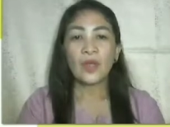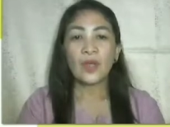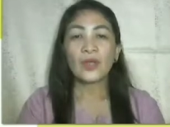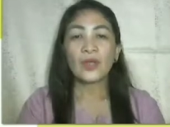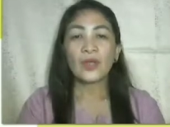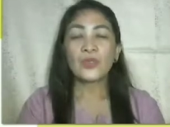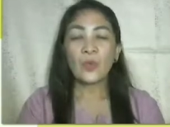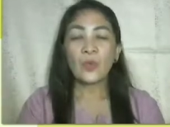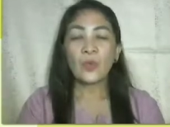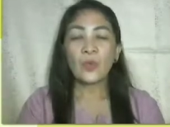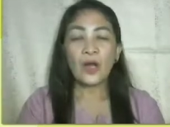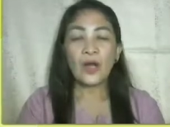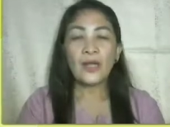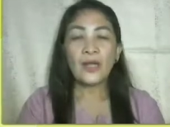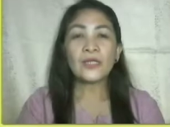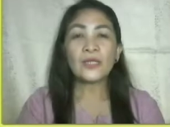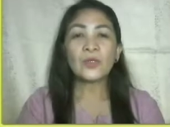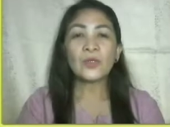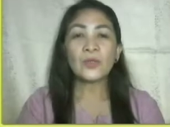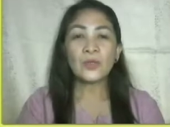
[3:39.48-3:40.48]
you are
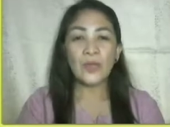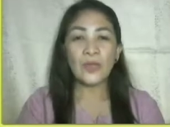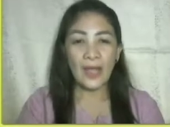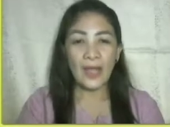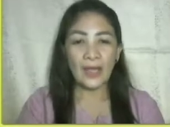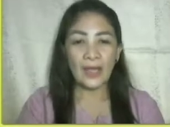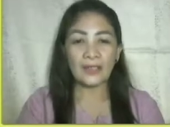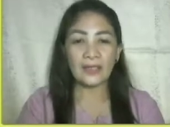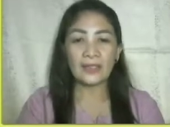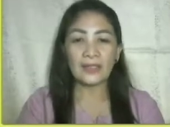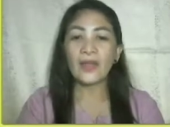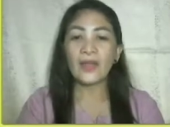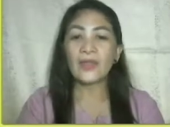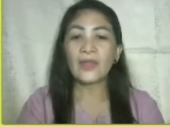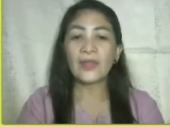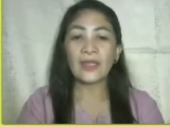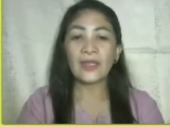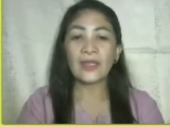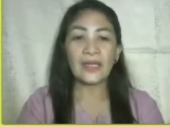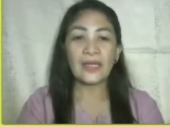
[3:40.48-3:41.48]
correct.
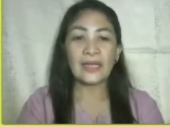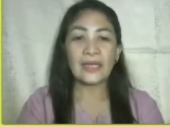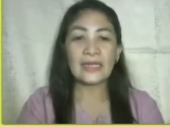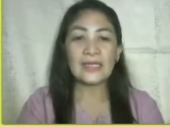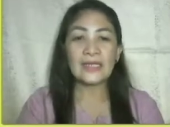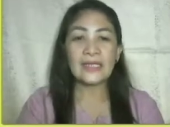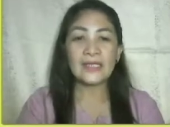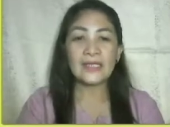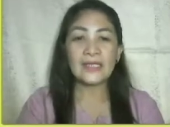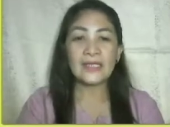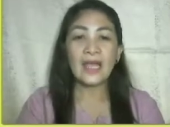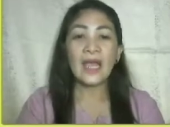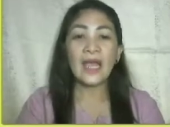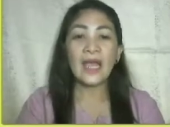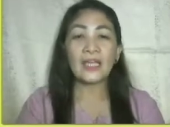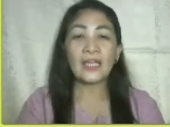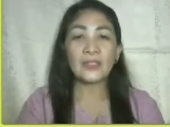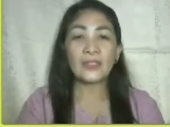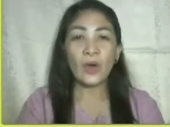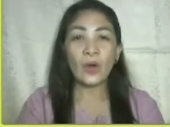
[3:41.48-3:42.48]
That is
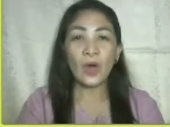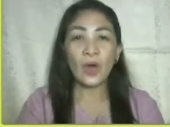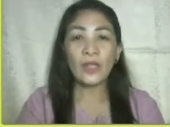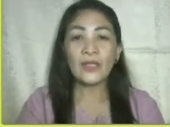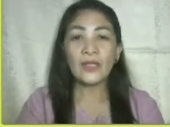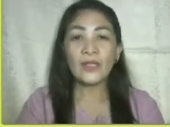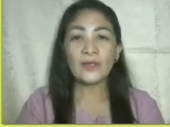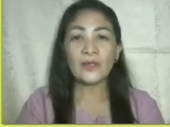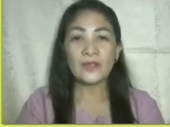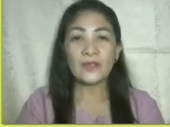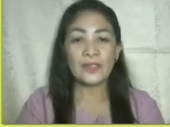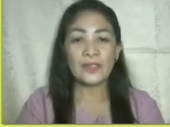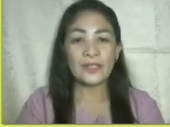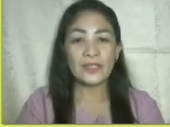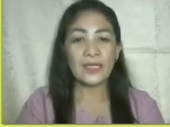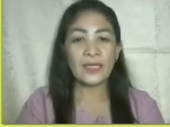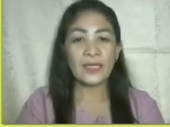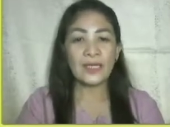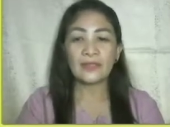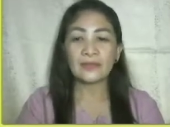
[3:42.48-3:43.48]
an onion
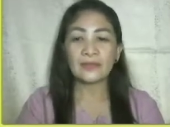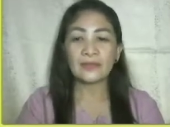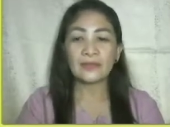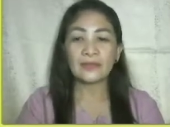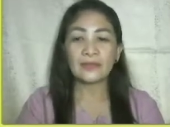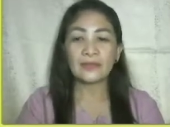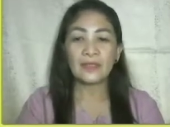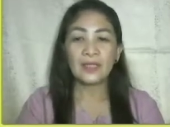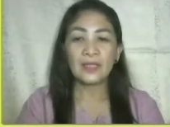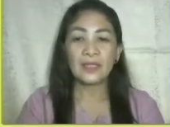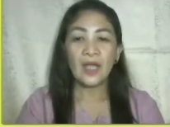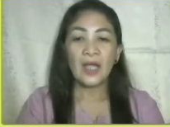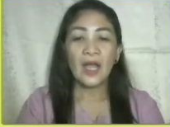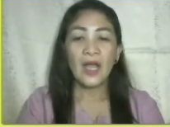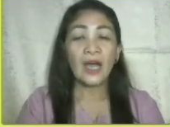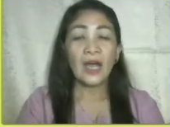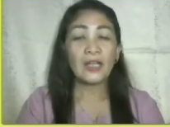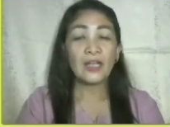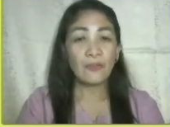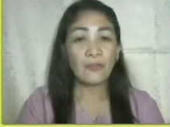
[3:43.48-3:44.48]
skin.
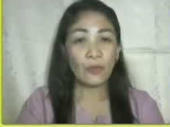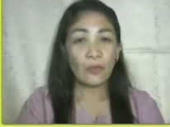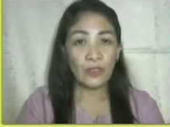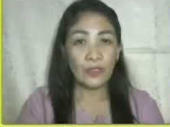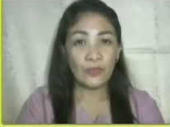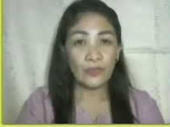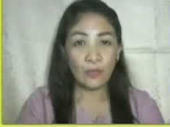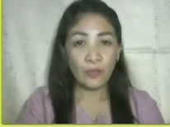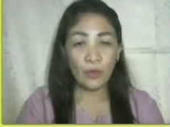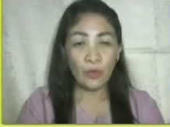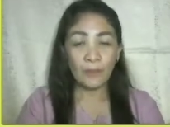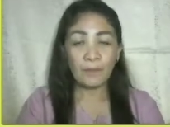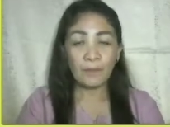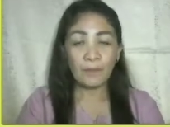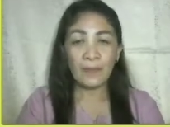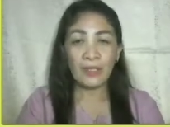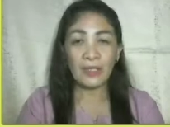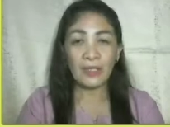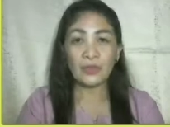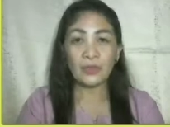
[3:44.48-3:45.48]
And for the fourth
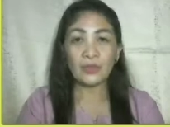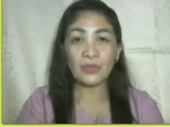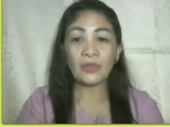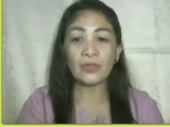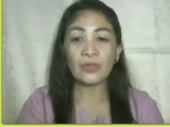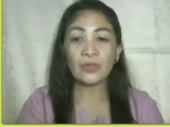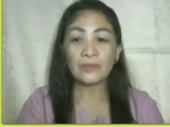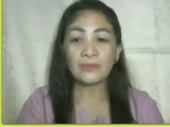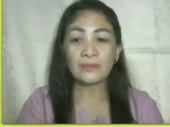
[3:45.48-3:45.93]
picture,